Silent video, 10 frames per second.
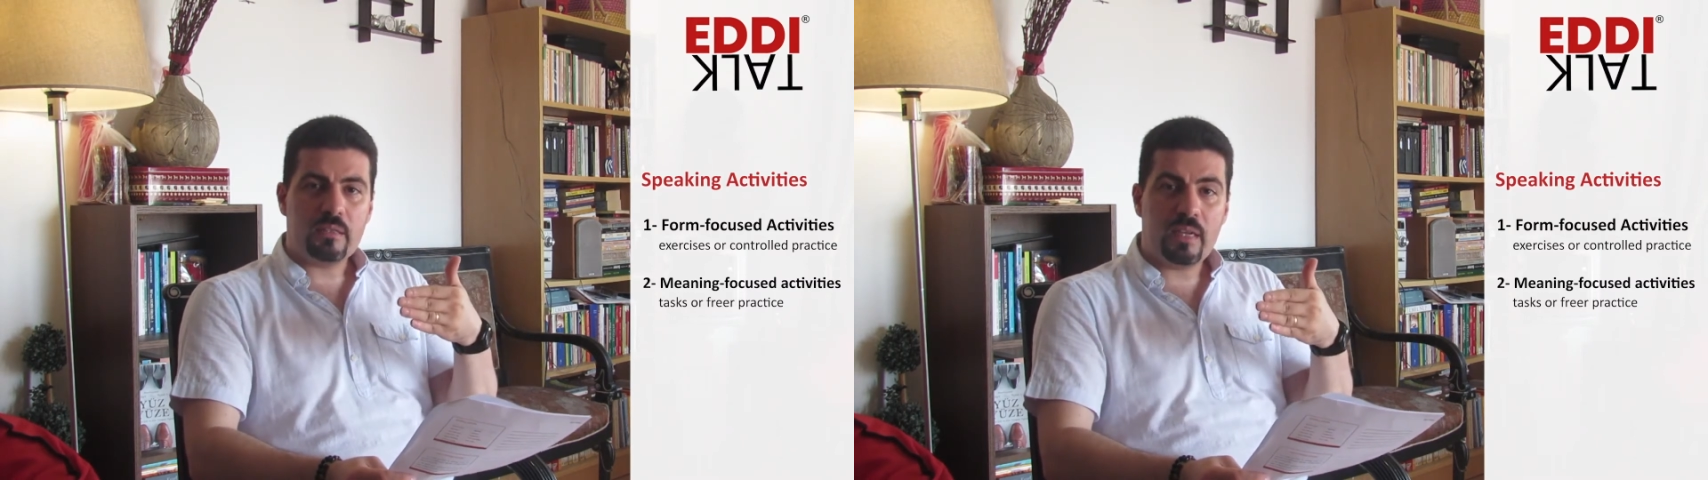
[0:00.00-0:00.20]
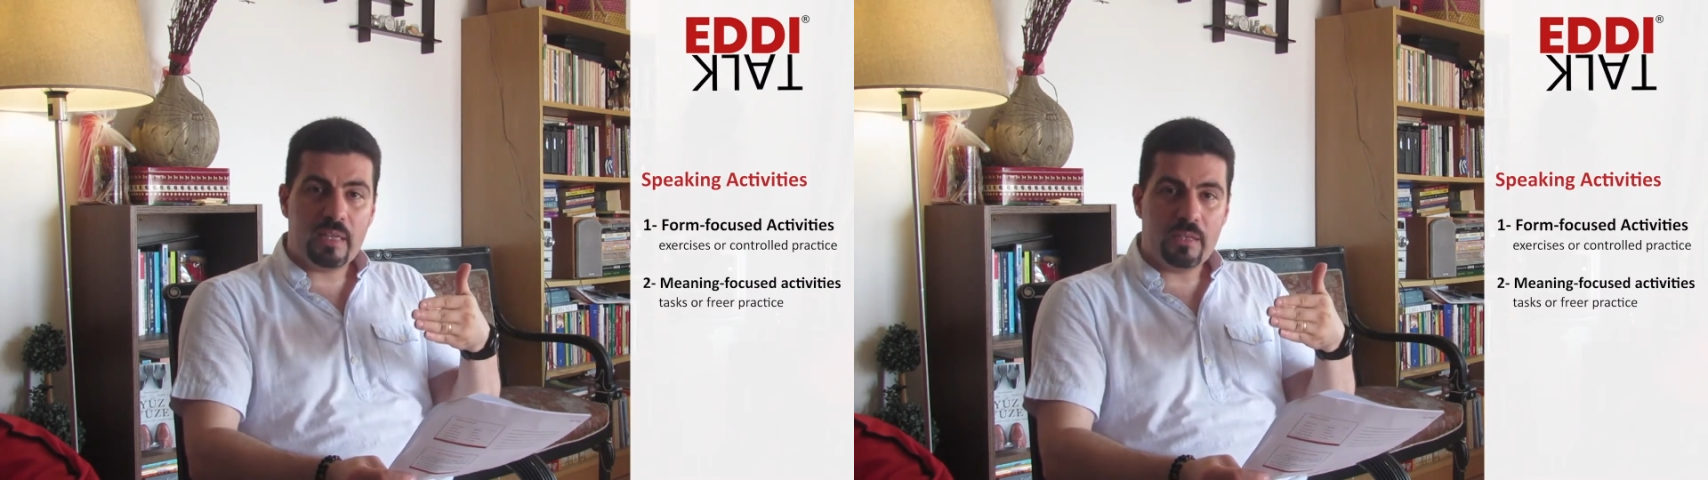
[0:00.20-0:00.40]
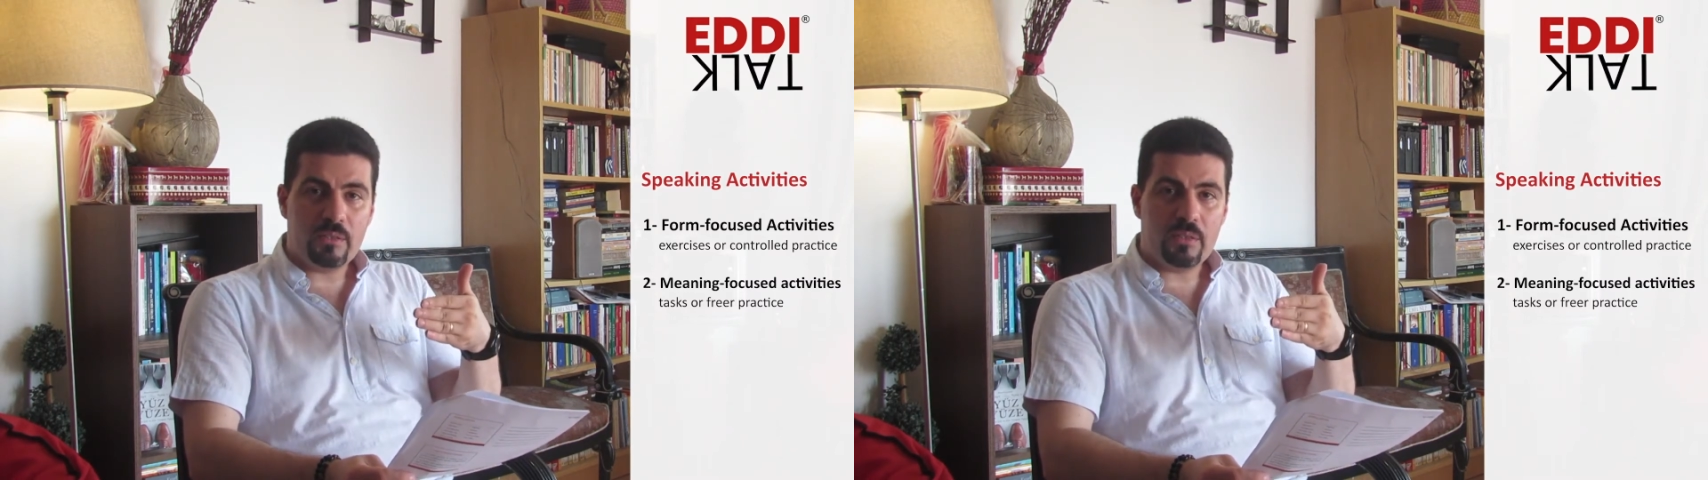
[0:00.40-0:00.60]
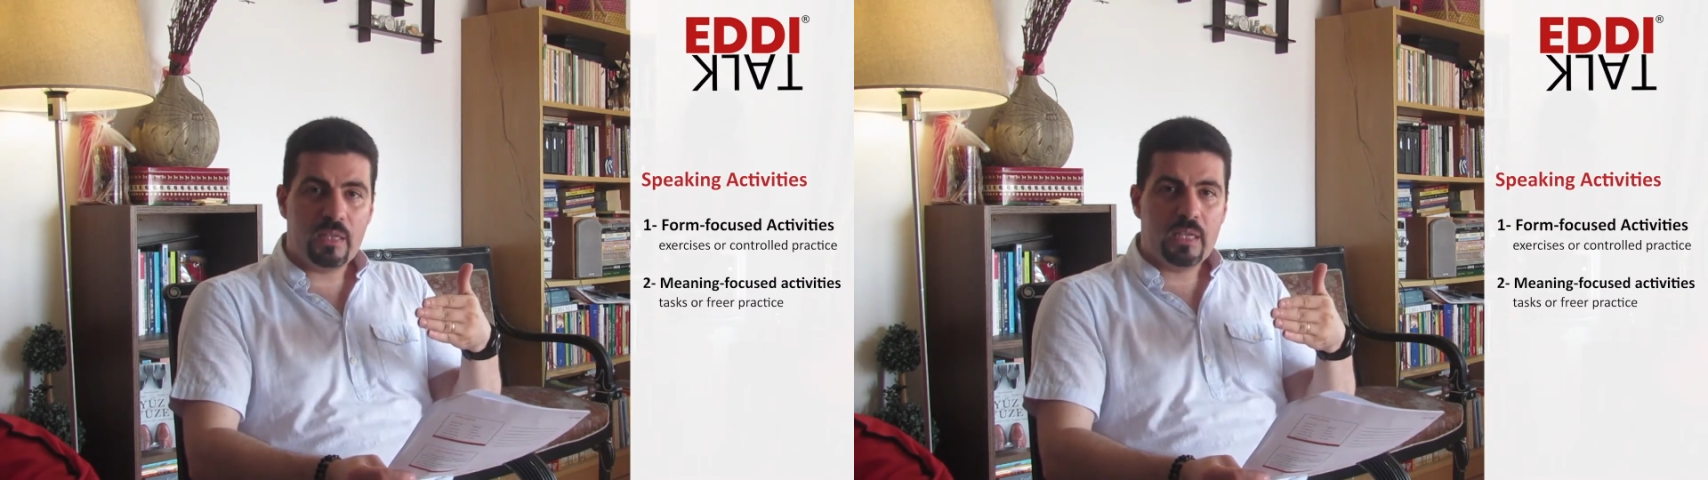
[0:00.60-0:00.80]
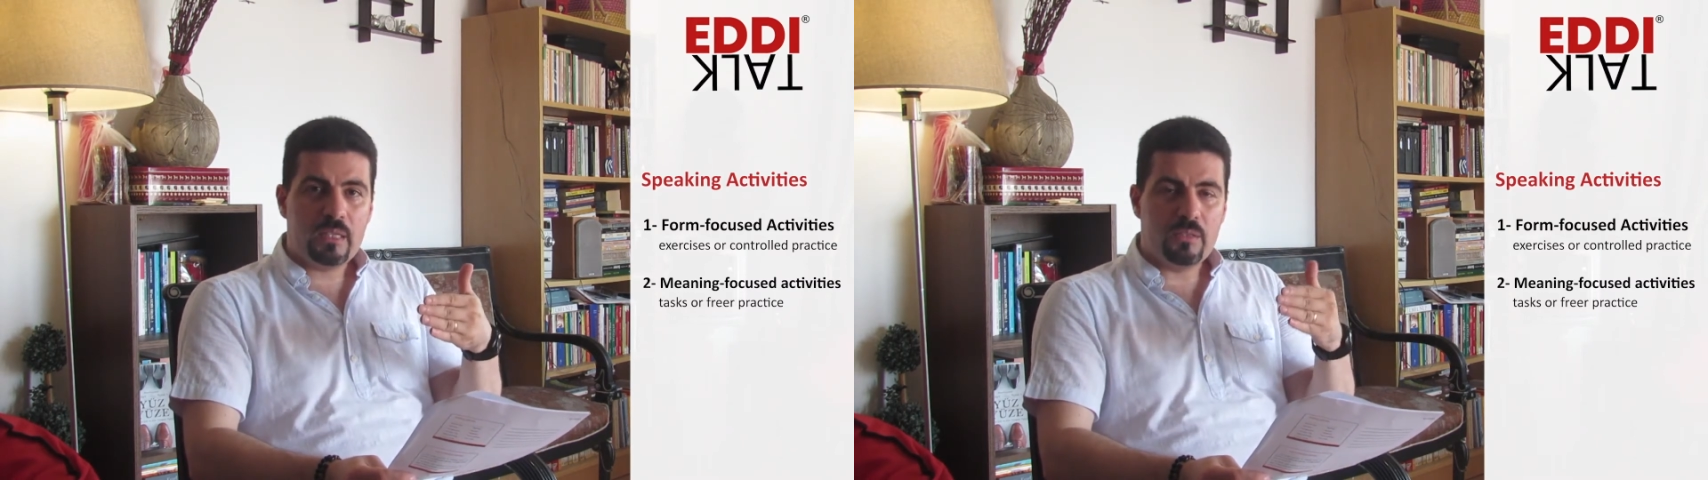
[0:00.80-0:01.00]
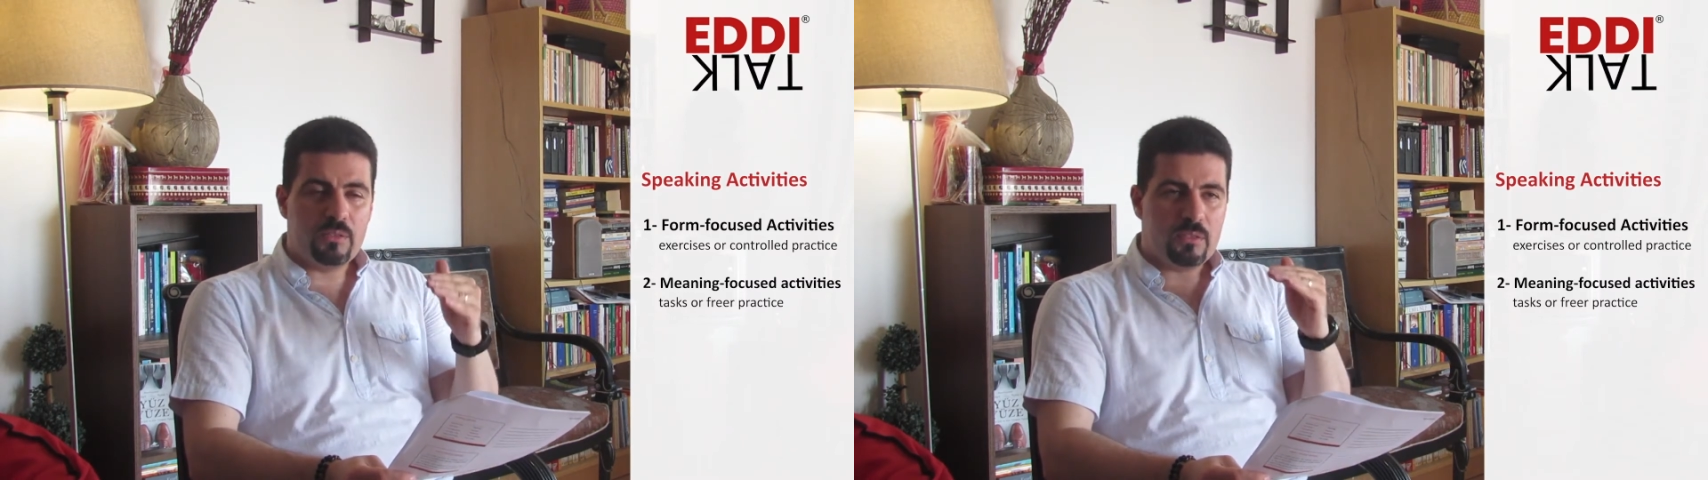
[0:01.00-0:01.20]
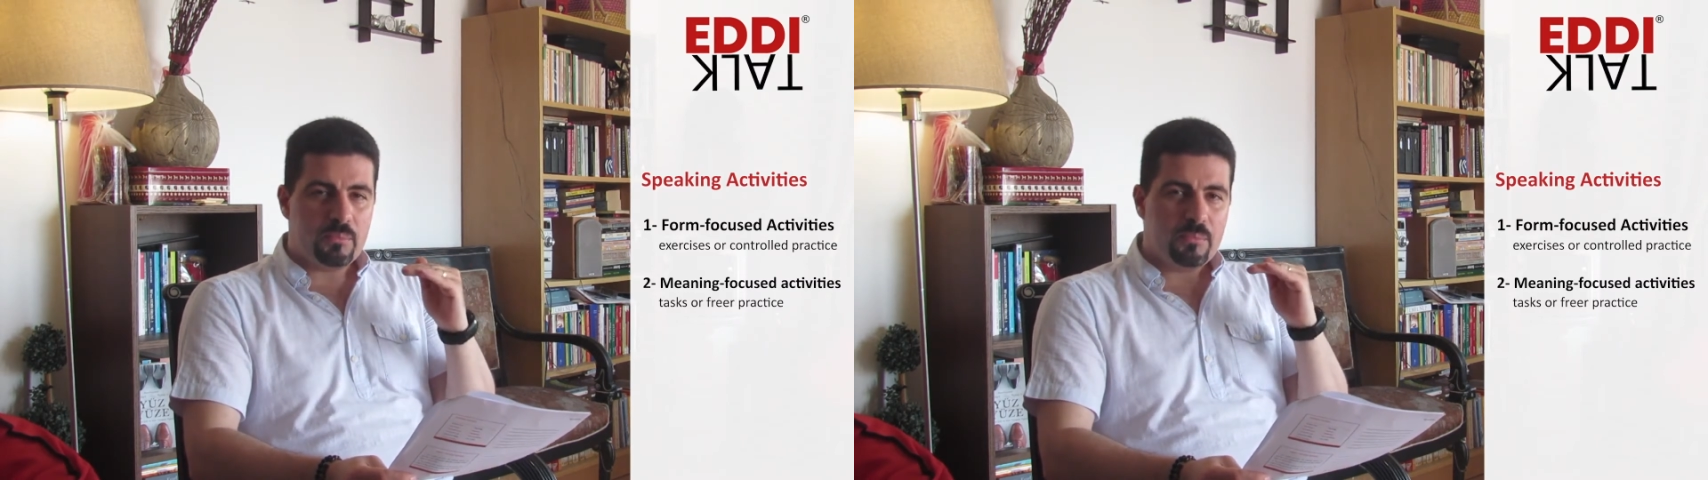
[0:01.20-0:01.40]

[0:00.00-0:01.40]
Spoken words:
clear. There's a